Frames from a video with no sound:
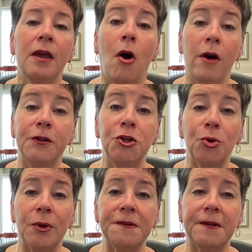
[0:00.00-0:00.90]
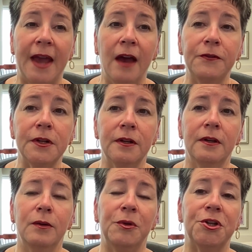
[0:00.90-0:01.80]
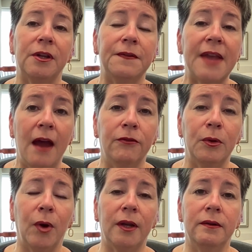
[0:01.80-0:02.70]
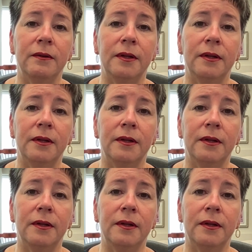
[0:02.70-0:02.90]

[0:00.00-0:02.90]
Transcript: Often short-staffed, which leaves everyone,